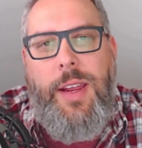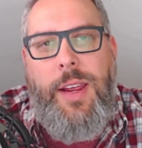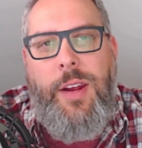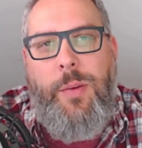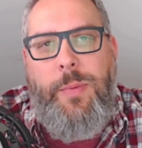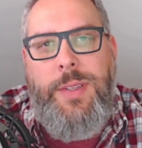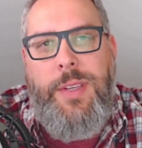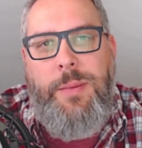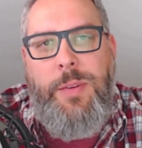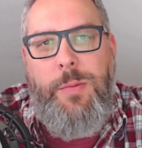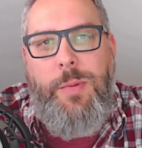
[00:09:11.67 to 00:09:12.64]
It opens
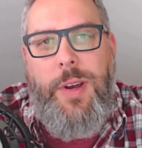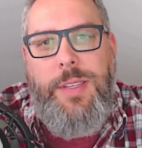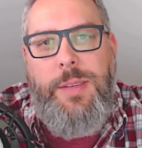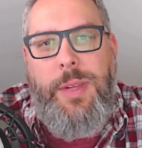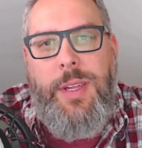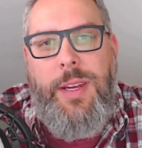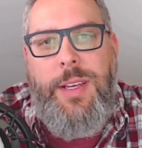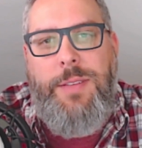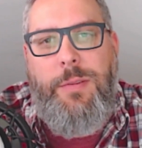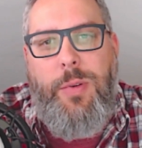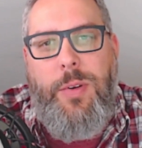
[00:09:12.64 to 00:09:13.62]
up new
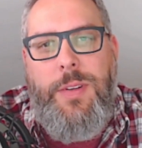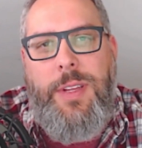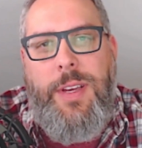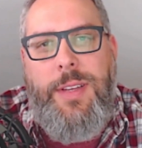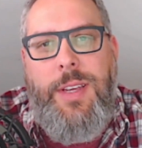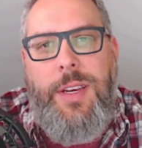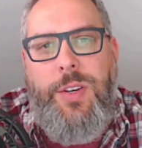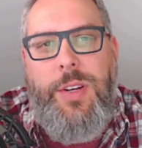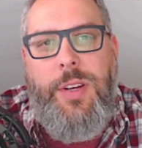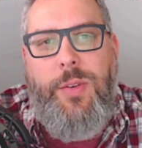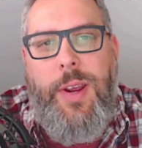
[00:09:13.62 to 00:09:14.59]
possibilities for
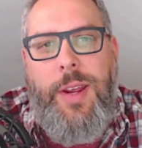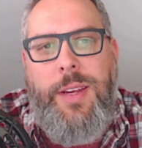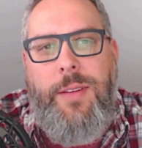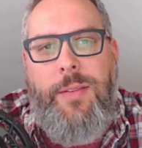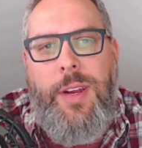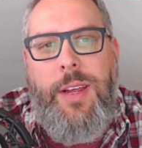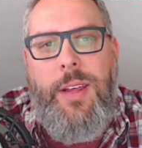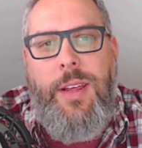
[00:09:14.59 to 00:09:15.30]
personalization, creativity,